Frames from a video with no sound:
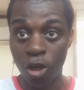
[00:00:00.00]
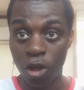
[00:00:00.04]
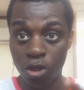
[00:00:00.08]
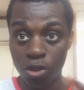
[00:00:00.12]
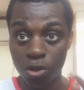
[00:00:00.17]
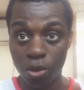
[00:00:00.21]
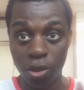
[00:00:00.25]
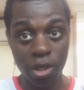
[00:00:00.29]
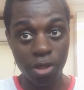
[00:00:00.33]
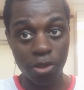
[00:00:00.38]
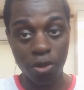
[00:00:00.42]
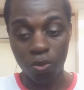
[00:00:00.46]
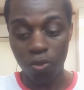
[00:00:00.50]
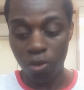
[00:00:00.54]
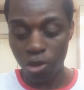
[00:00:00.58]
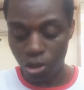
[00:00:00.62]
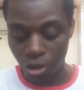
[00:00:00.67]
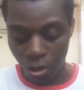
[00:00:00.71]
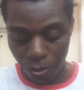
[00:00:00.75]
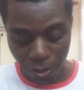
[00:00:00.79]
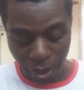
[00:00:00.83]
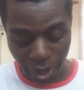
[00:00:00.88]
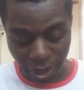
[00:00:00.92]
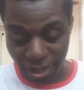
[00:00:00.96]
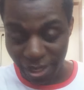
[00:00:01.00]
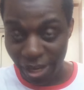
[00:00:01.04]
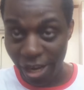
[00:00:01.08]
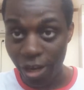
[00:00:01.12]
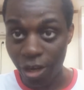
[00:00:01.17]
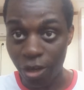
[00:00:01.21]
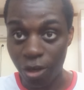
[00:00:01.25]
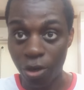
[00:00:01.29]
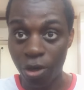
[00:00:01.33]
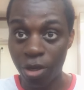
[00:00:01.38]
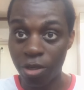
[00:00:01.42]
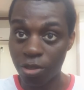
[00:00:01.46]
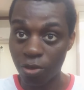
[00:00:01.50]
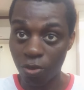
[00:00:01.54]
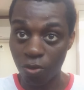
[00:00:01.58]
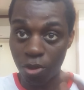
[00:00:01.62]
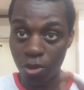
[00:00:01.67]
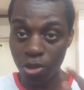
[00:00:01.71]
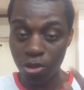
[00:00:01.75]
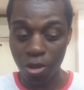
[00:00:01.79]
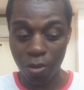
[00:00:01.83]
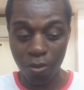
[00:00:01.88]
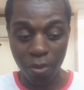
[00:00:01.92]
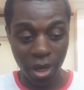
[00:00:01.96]
So there's a question mark there. You know, there's a
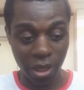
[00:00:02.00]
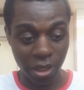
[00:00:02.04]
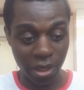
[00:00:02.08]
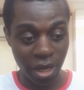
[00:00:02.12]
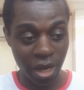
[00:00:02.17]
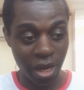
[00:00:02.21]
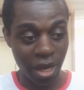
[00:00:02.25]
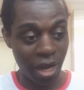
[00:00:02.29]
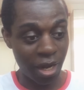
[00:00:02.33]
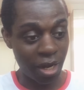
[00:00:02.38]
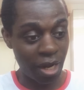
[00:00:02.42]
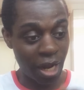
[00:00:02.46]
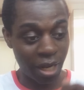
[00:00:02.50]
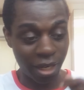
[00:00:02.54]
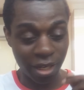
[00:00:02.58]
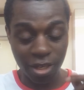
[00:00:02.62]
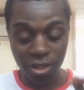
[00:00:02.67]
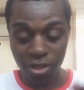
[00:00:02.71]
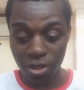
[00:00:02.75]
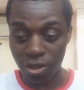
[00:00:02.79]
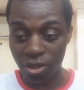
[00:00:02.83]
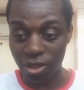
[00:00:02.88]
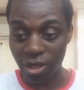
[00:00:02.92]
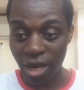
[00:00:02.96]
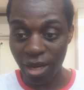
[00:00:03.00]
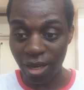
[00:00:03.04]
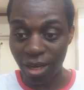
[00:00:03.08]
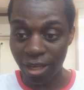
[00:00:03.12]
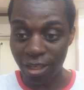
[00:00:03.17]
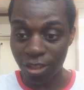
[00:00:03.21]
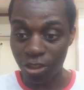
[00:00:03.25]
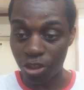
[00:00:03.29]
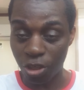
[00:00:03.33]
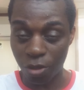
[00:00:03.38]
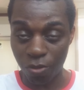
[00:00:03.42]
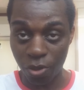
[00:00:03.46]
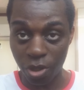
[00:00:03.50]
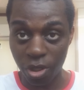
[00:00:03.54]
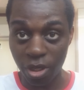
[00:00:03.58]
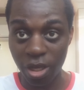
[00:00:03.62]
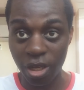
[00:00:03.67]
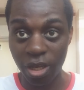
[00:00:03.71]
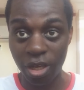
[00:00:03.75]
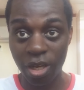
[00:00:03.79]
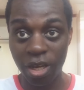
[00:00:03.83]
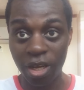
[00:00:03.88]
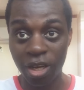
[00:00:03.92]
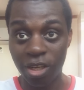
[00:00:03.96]
question mark there. And against a side like
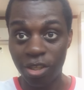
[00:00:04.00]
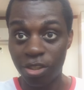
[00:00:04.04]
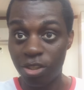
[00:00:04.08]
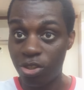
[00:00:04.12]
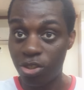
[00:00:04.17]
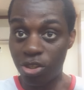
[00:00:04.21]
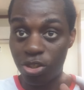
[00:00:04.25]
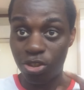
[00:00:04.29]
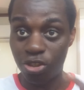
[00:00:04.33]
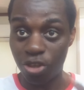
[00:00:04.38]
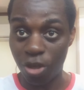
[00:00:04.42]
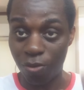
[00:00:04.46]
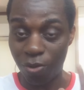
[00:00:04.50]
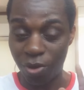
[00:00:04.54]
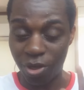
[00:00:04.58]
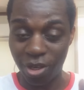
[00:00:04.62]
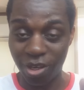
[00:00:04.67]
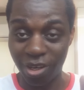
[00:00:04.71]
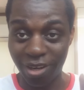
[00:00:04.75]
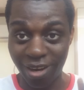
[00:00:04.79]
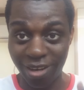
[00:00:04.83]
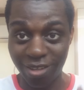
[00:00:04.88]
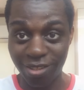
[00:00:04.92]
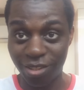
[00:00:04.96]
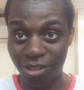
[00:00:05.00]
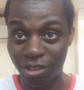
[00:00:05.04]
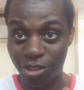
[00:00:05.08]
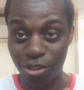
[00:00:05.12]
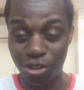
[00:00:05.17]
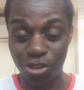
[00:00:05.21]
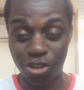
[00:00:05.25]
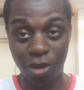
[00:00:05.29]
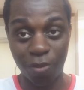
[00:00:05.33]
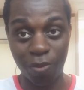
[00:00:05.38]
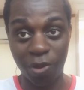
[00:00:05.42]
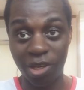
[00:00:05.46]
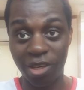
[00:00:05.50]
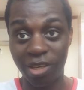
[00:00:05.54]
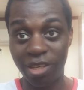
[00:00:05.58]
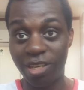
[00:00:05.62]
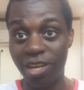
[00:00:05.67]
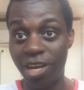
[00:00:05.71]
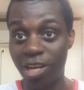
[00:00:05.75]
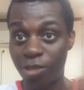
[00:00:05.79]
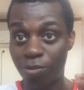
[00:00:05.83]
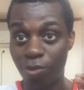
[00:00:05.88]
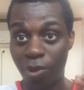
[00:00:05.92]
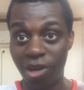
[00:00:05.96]
Germany, this is Germany, guys. This is Germany.
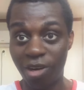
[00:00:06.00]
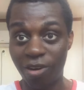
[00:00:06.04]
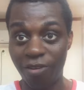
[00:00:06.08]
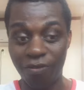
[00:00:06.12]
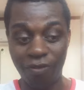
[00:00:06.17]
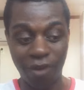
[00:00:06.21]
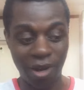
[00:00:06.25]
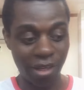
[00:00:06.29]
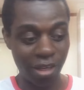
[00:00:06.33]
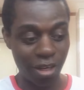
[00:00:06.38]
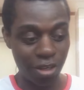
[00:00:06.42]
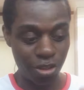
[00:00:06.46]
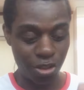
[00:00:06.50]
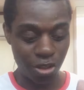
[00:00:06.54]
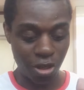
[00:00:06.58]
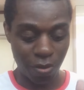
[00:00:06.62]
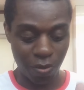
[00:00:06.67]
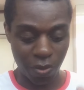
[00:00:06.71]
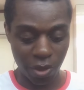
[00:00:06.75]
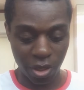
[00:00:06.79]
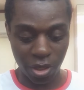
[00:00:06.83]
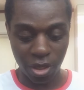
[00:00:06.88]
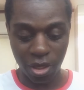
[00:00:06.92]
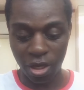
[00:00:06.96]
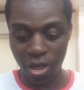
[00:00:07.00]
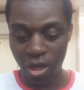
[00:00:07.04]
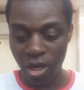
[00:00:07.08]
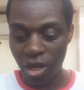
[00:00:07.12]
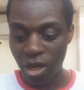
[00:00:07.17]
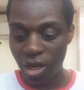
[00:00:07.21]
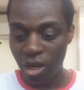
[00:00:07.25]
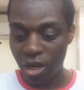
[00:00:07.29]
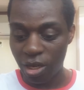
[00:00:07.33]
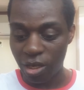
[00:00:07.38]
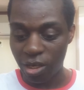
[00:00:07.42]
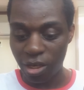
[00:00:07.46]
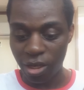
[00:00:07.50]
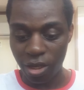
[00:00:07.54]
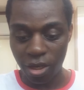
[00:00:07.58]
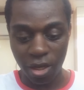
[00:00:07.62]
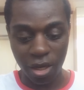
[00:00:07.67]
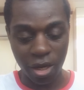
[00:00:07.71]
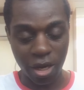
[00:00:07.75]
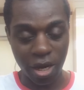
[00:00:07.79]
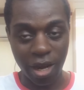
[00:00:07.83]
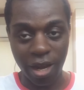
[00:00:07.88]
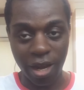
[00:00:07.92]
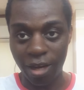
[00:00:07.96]
Despite the fact that Germany, they
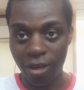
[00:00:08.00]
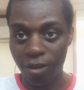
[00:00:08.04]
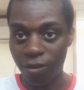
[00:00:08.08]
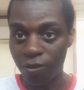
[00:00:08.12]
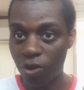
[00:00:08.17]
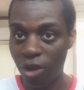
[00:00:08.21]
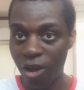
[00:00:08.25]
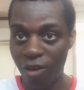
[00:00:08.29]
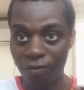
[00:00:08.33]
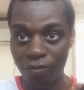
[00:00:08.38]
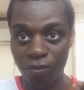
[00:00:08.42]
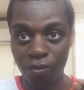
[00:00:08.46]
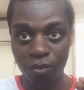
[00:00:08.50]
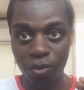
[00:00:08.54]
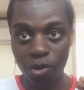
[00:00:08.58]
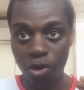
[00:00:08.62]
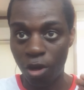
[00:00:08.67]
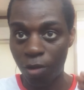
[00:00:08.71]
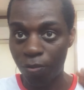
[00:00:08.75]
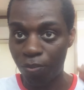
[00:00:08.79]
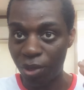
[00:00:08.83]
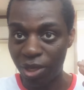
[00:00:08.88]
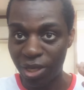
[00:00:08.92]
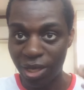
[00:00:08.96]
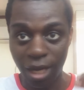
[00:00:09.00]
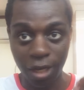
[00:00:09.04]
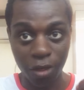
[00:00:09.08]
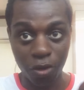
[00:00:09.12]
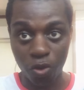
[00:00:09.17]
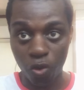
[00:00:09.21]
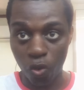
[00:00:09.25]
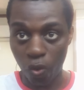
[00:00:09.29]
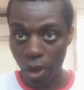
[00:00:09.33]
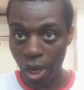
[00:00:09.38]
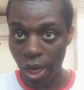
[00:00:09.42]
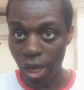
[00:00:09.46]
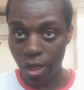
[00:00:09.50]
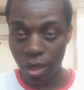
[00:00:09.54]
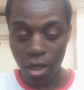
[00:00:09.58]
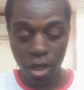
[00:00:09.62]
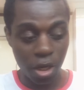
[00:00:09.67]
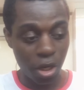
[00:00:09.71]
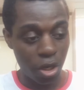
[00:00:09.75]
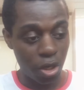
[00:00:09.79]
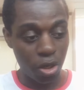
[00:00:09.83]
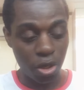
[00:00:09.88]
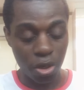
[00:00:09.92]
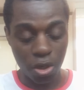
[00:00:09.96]
have not been that great.
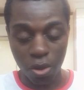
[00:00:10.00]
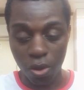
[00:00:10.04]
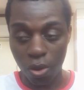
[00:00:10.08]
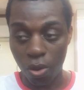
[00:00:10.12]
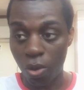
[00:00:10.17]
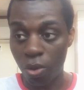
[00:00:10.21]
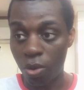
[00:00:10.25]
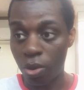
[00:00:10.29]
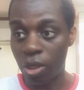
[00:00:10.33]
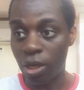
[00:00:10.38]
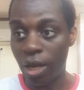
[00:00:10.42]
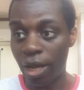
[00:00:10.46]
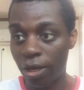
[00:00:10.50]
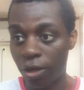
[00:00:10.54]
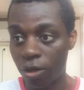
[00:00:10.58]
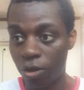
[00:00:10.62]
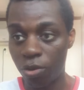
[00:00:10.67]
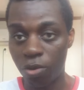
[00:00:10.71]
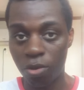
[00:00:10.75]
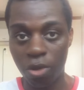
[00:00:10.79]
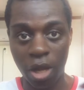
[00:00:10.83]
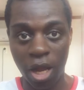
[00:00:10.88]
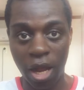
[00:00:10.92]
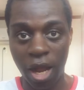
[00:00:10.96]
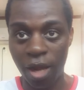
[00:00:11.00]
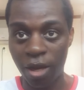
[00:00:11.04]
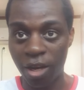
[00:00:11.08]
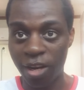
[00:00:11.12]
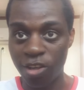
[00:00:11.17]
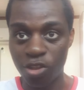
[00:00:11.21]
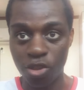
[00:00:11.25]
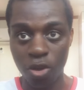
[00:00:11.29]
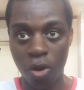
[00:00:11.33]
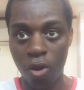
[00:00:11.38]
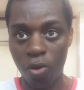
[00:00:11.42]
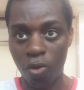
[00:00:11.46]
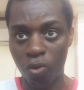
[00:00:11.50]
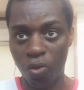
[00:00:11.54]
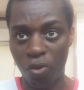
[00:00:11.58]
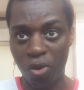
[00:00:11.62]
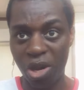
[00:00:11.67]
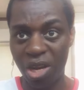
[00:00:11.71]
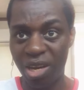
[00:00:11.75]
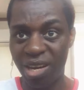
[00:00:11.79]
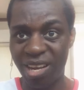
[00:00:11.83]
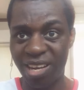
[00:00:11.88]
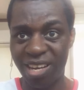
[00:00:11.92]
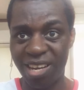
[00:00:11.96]
You know, like against
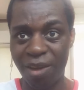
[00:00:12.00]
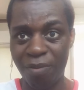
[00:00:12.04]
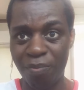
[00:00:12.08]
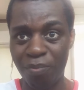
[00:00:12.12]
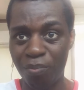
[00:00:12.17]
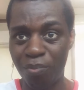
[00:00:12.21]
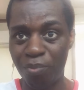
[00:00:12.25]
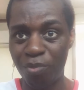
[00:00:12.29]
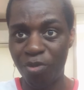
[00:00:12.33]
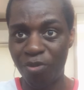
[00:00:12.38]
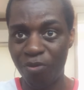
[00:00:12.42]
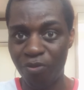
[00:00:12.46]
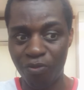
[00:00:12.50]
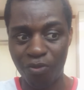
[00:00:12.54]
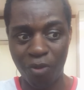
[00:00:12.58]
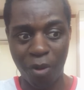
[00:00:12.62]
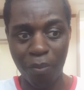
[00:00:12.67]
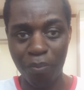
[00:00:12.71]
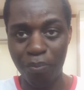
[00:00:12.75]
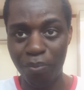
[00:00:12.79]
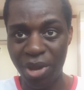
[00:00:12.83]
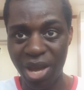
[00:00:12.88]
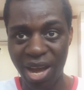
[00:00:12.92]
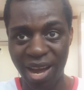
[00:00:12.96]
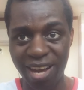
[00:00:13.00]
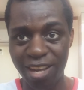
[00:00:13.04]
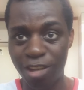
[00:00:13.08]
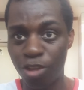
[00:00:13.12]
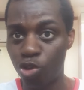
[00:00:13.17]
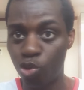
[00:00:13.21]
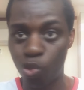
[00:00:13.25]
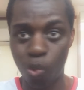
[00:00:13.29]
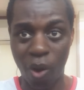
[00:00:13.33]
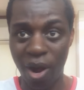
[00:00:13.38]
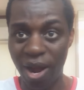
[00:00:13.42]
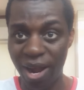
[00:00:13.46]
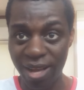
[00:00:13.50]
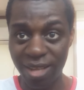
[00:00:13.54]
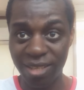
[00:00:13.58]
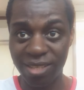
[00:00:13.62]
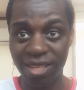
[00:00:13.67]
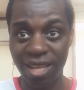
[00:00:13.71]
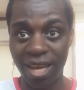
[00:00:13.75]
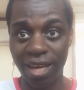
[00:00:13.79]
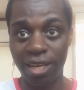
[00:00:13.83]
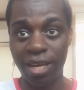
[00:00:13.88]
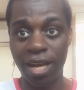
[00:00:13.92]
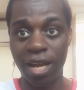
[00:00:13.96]
Hungary, they came from behind twice,
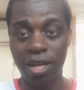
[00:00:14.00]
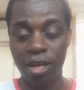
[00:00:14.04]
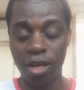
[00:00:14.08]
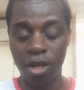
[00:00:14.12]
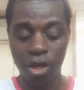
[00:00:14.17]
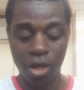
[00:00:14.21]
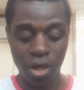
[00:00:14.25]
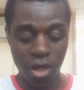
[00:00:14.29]
like that.